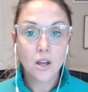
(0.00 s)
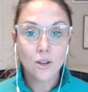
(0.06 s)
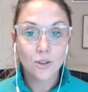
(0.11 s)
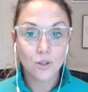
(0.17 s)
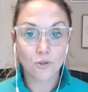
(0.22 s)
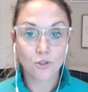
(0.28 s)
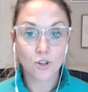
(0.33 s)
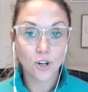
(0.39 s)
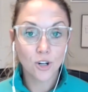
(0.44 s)

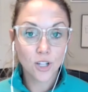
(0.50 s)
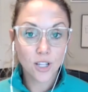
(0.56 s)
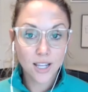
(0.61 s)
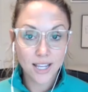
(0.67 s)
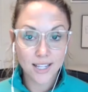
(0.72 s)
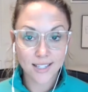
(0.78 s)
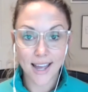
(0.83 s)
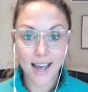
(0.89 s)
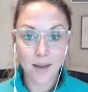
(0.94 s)
So, journaling
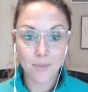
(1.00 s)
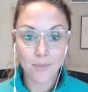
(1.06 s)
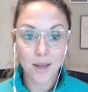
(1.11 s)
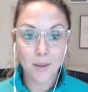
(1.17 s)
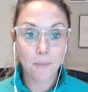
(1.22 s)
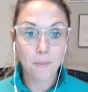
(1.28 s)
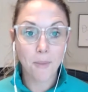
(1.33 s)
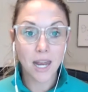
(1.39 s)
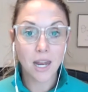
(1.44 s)
is a habit
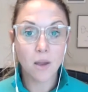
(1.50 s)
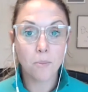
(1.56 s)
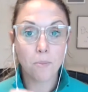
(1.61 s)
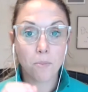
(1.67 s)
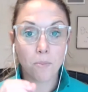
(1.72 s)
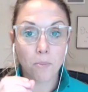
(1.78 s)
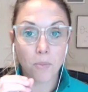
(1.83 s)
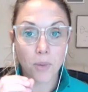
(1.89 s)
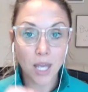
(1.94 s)
many
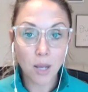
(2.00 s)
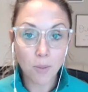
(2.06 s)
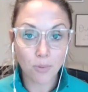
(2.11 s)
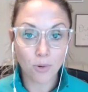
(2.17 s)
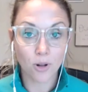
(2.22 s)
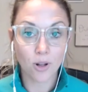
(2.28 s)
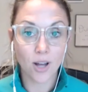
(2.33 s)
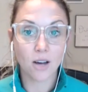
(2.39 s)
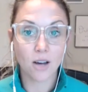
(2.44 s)

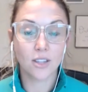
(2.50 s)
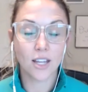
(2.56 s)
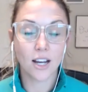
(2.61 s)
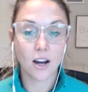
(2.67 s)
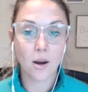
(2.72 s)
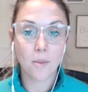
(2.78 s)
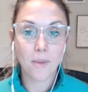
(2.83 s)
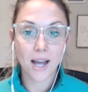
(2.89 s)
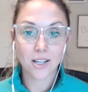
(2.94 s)
people out
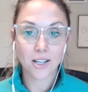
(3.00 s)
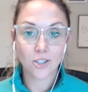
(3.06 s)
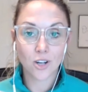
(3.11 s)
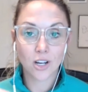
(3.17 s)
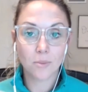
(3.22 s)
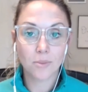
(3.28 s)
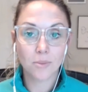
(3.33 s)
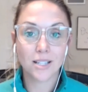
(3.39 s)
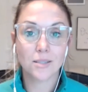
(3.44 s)
there are
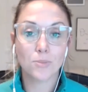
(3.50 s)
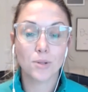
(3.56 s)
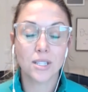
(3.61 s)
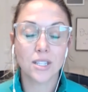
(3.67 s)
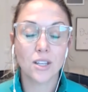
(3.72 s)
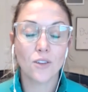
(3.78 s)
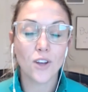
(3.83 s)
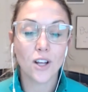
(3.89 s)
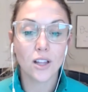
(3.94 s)
mastering, but
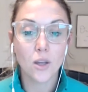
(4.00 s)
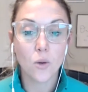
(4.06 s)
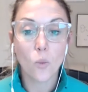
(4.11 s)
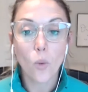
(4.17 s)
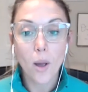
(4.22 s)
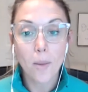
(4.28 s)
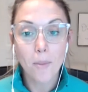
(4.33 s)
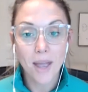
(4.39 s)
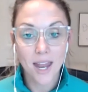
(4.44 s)
specifically
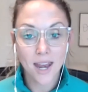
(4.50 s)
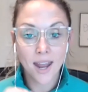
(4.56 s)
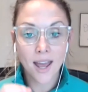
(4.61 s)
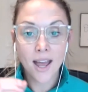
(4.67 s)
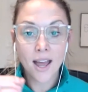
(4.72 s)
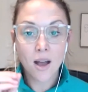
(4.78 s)
women